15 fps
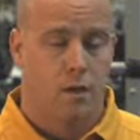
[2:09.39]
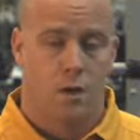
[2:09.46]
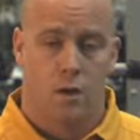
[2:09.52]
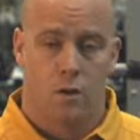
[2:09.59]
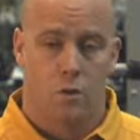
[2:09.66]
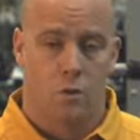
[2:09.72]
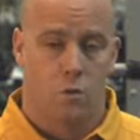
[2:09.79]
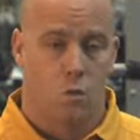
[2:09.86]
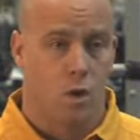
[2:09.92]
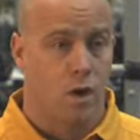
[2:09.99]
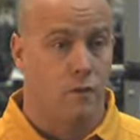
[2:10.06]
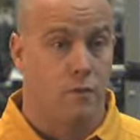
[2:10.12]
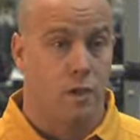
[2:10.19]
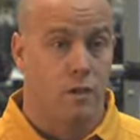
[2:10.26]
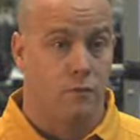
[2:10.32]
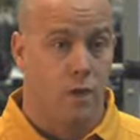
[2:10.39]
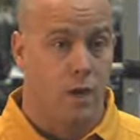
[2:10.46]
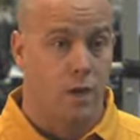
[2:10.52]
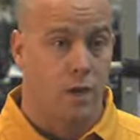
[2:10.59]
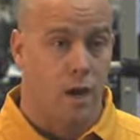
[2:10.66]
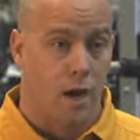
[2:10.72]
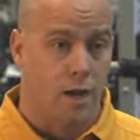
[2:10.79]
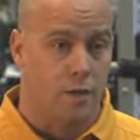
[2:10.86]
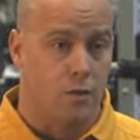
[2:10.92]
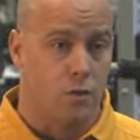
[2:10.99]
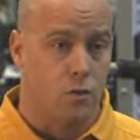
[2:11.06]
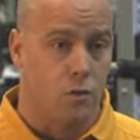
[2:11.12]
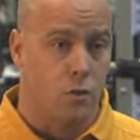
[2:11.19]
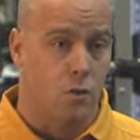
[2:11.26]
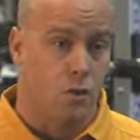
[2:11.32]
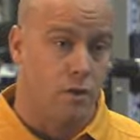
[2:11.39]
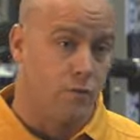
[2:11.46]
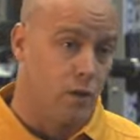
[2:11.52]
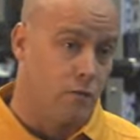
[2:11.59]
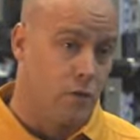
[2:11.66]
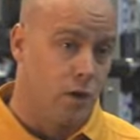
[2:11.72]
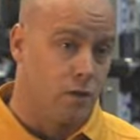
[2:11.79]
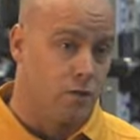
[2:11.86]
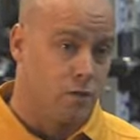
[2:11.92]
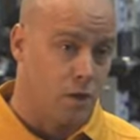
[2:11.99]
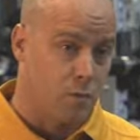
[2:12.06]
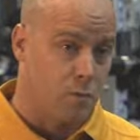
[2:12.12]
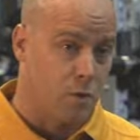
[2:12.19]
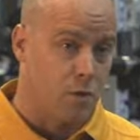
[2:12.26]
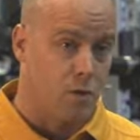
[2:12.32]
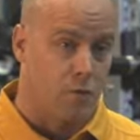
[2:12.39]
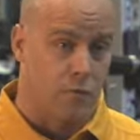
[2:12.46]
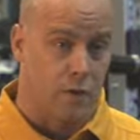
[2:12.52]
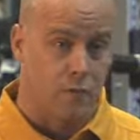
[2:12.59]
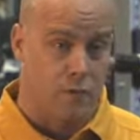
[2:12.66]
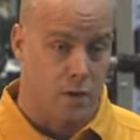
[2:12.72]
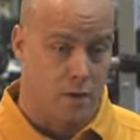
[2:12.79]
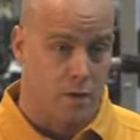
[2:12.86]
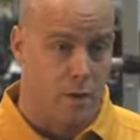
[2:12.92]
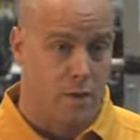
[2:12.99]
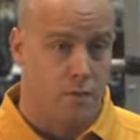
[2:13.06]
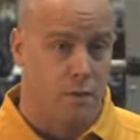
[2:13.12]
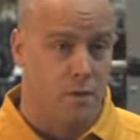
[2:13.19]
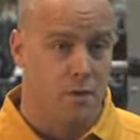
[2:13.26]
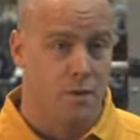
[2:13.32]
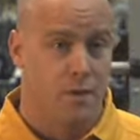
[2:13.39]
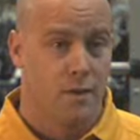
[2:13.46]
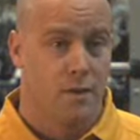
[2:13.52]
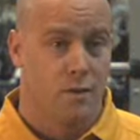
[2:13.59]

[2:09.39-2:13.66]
whatever they've done in high school, if they've done something or if they've done nothing,